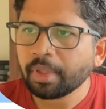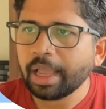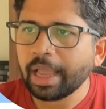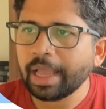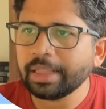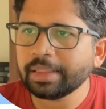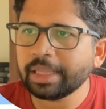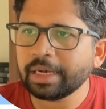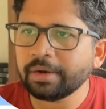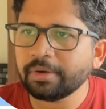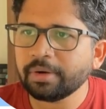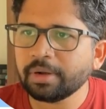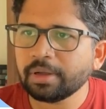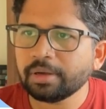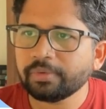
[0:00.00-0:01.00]
And
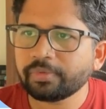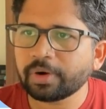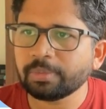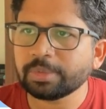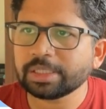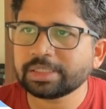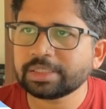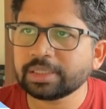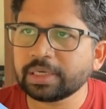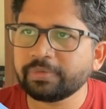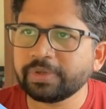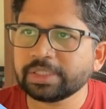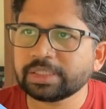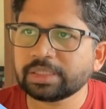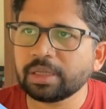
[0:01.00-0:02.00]
then from the
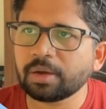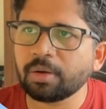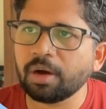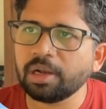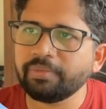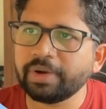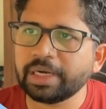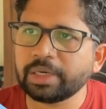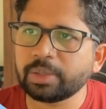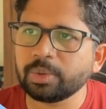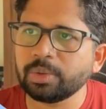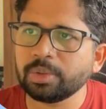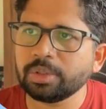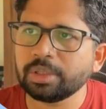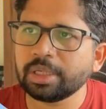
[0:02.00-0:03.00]
service, the call went
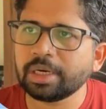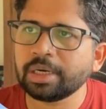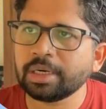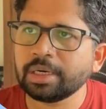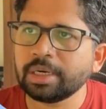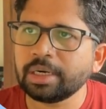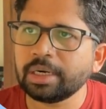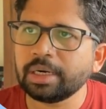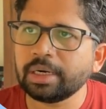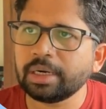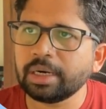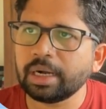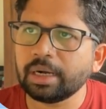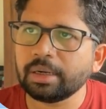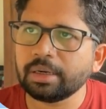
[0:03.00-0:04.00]
to the
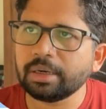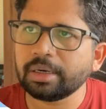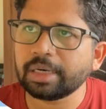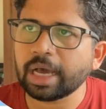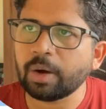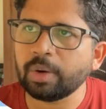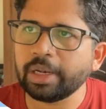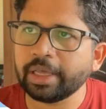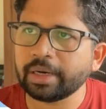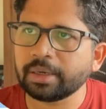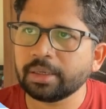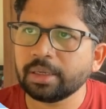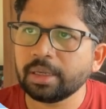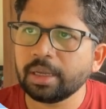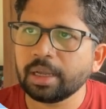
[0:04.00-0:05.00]
DAO layer,
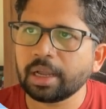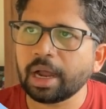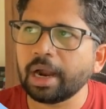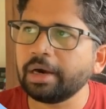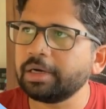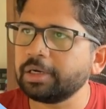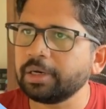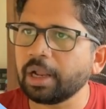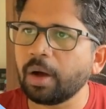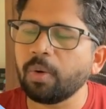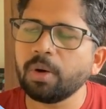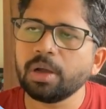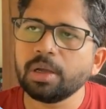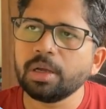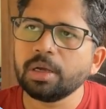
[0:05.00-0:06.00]
cart DAO.
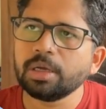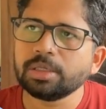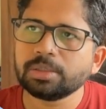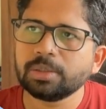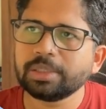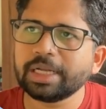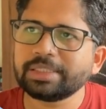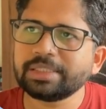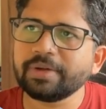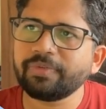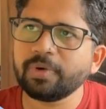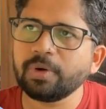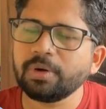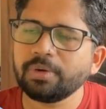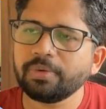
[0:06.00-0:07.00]
So that's the
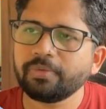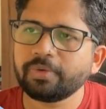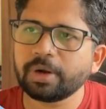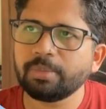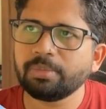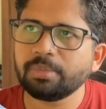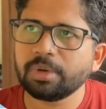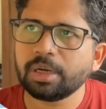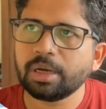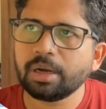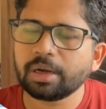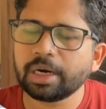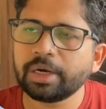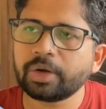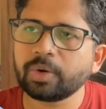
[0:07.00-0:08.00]
flow from
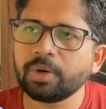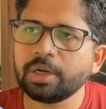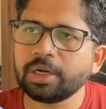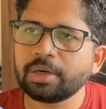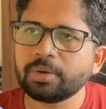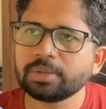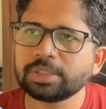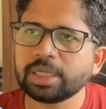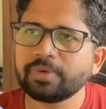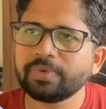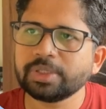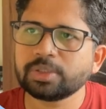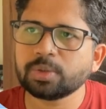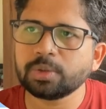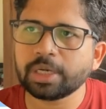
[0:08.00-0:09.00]
controller to
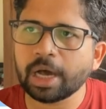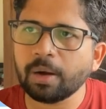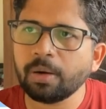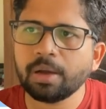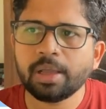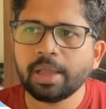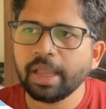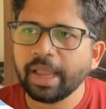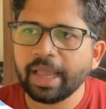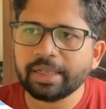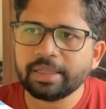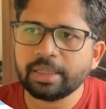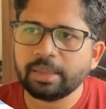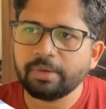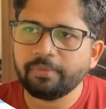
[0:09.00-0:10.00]
service to DAO.
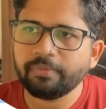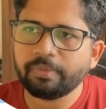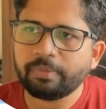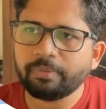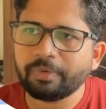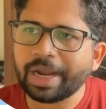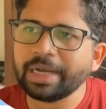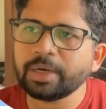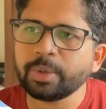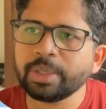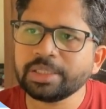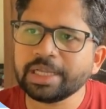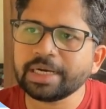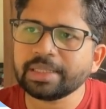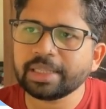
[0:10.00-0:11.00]
And while
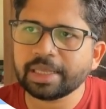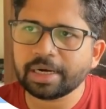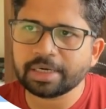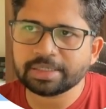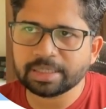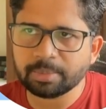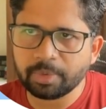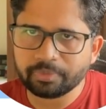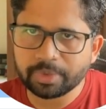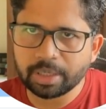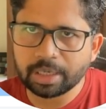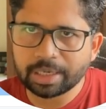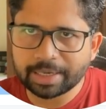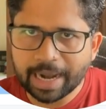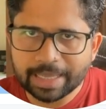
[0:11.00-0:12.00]
doing that, there are some of
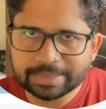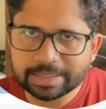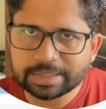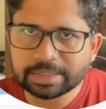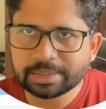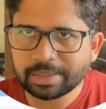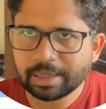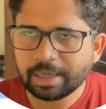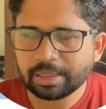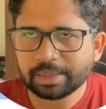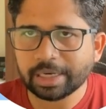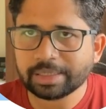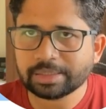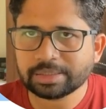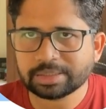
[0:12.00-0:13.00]
the classes
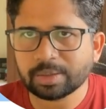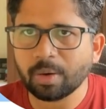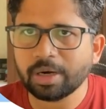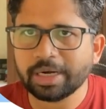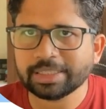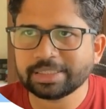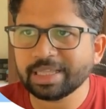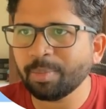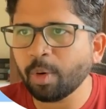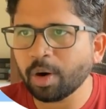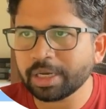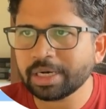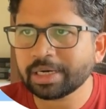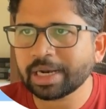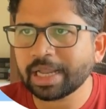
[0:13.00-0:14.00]
that's called as the
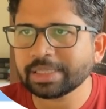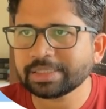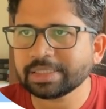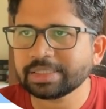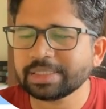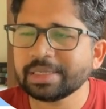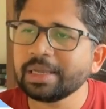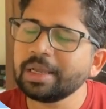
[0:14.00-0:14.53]
model classes.